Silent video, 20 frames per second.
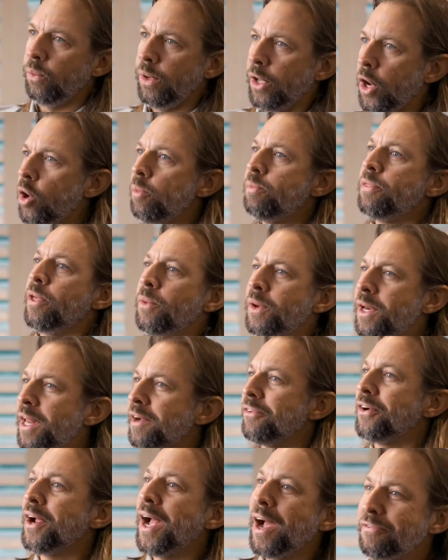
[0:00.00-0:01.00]
we hope that we
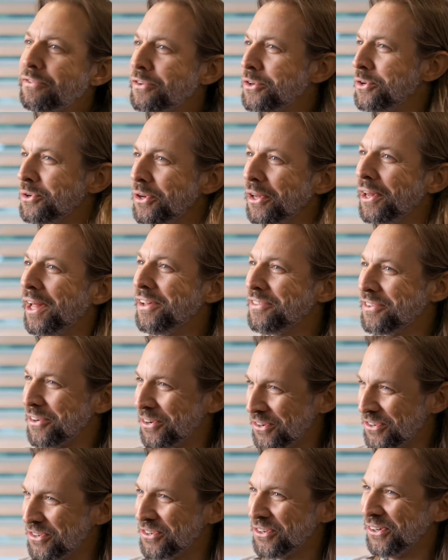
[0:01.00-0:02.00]
never have to utilize
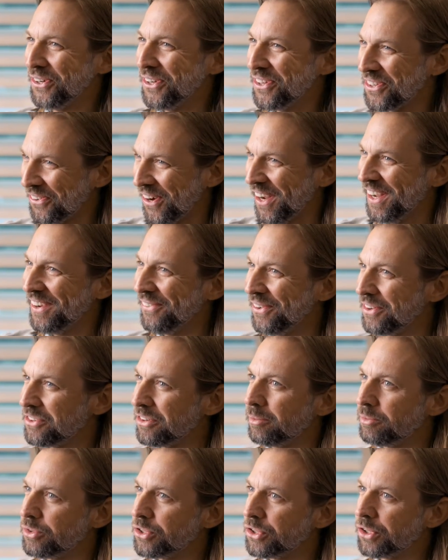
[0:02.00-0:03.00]
our insurance, right?
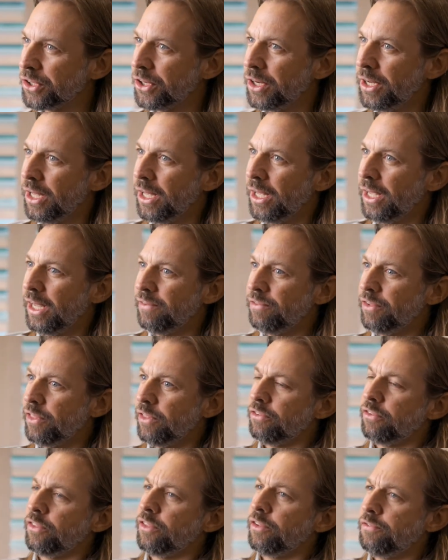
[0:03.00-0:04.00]
Which I'm sure, even
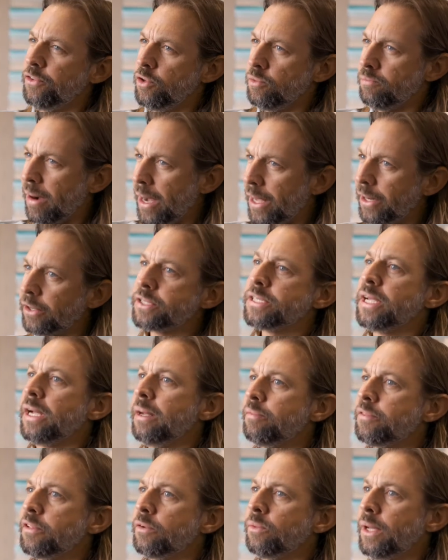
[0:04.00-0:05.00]
the, the few minor
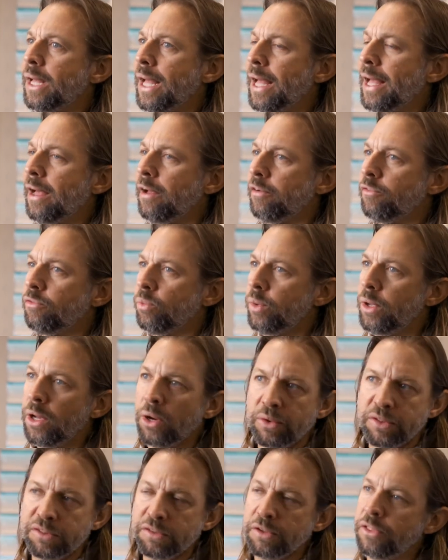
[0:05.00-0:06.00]
times that we have, we
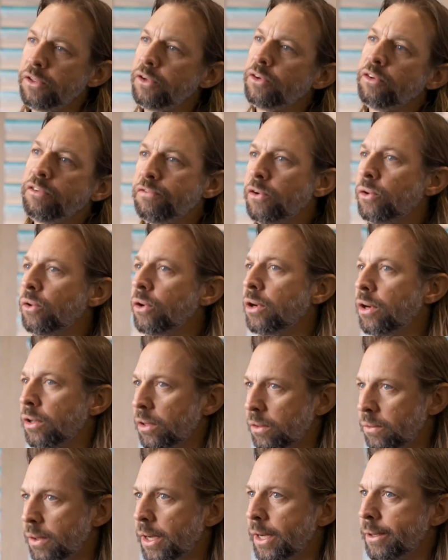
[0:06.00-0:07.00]
always know that you're a phone
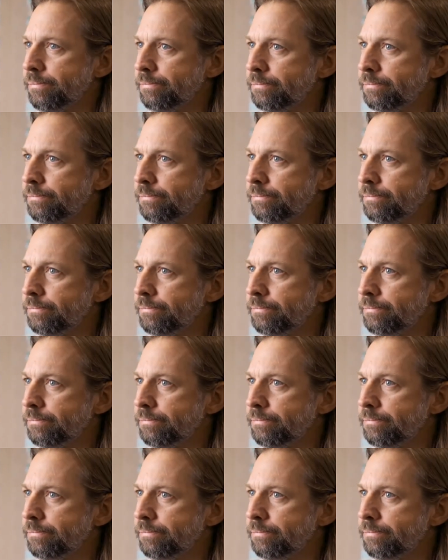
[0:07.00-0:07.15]
call away,